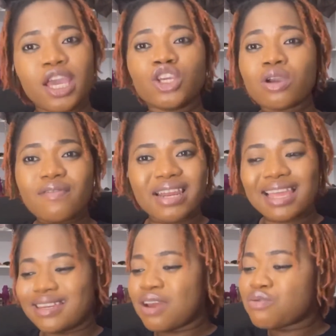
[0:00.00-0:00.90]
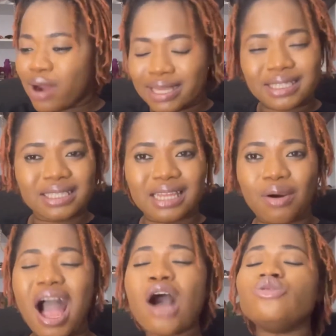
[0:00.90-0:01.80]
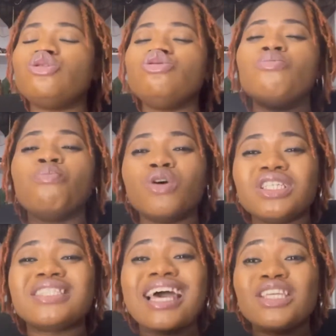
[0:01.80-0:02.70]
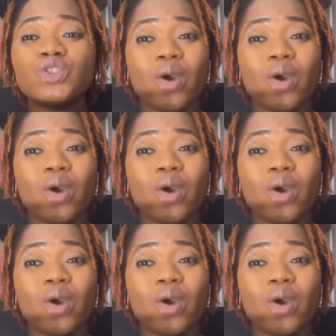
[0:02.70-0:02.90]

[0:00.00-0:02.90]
You have an idea, write it down. How do you monetize